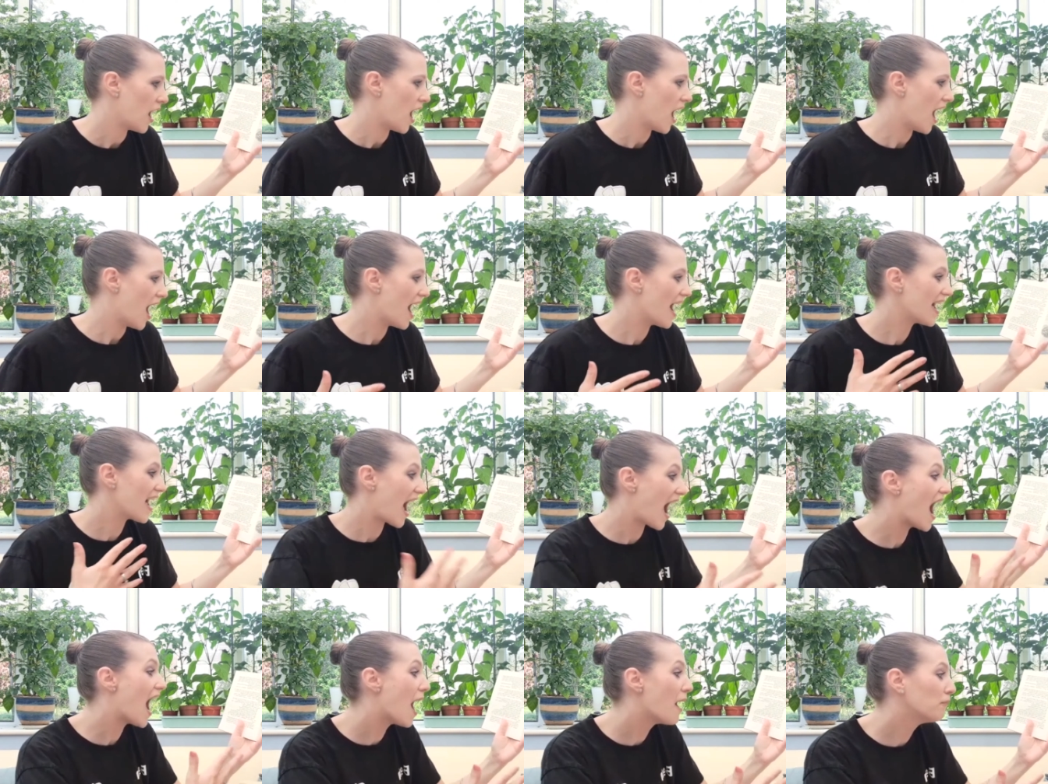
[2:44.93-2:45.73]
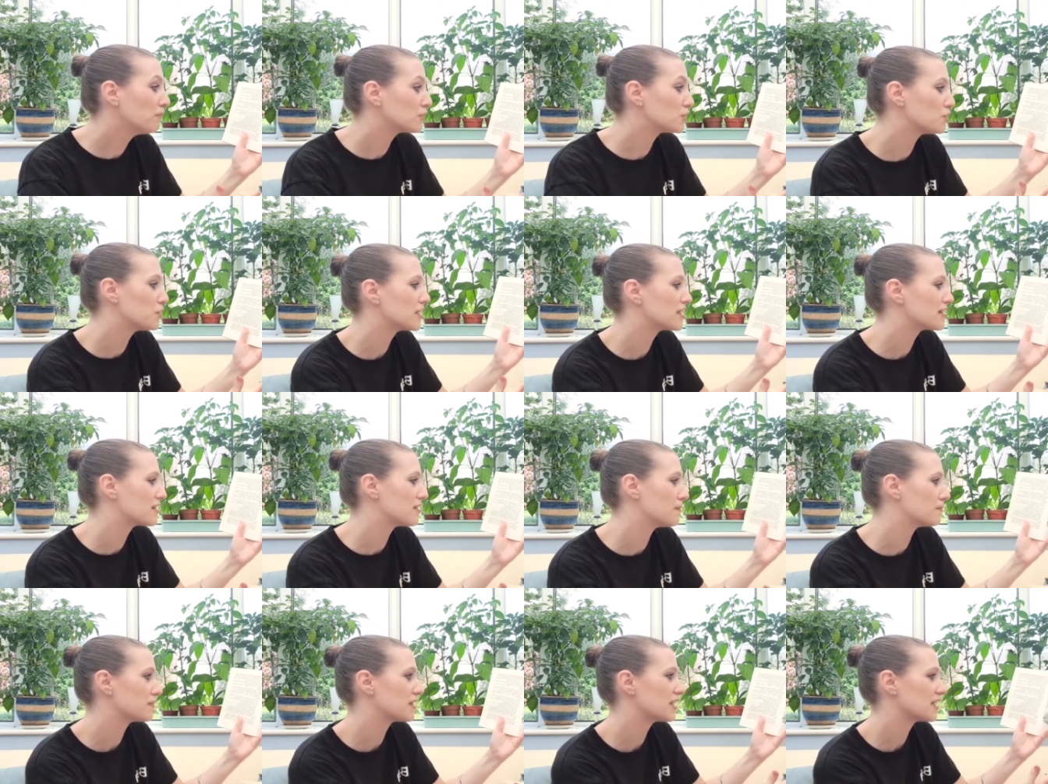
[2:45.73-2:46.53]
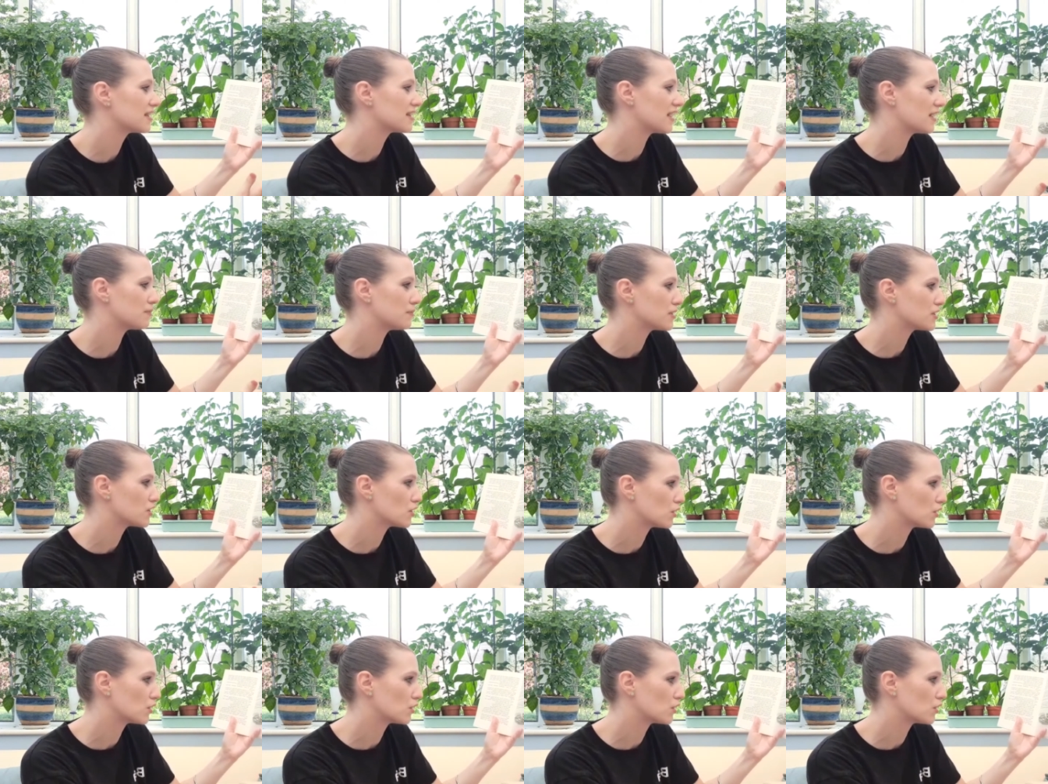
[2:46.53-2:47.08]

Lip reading: "I am doing something," said Mr.